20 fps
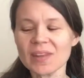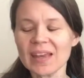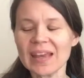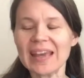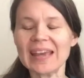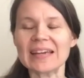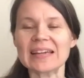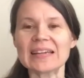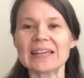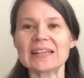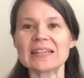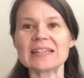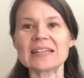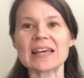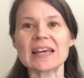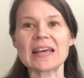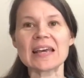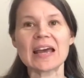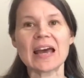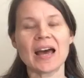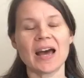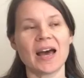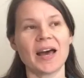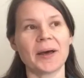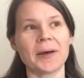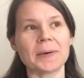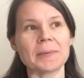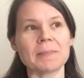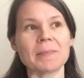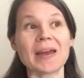And
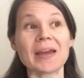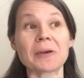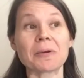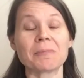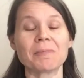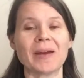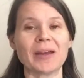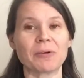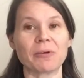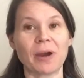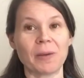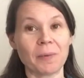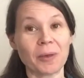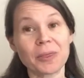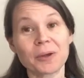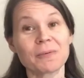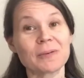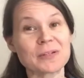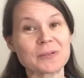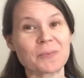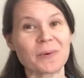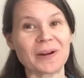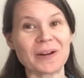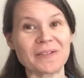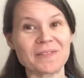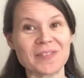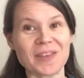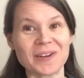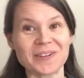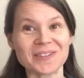my grandmother was one
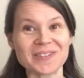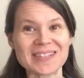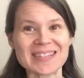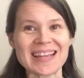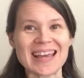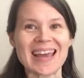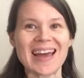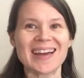of those.